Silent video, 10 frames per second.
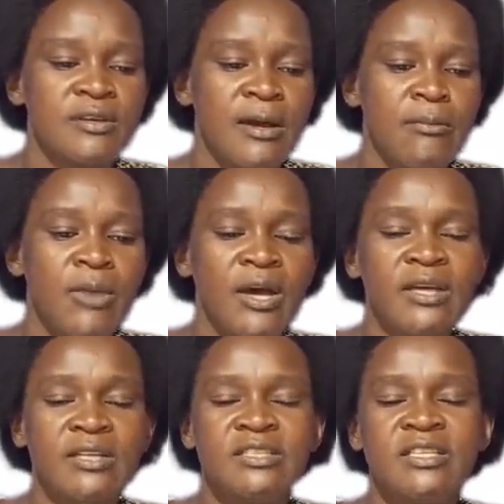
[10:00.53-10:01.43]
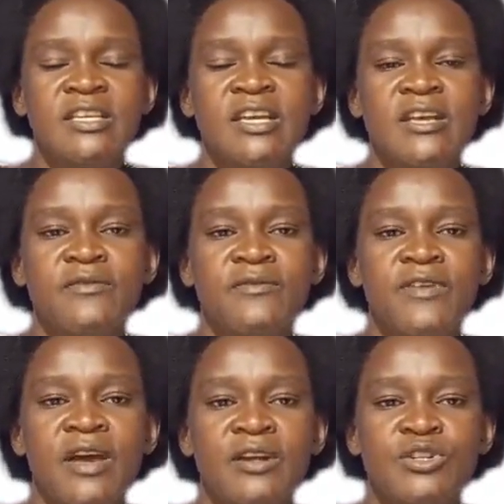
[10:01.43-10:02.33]
But if
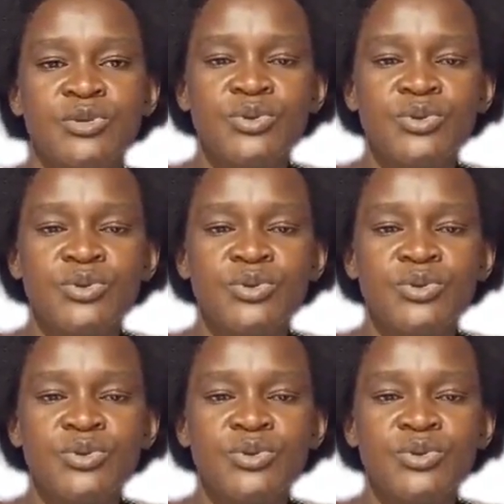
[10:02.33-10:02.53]
there are 2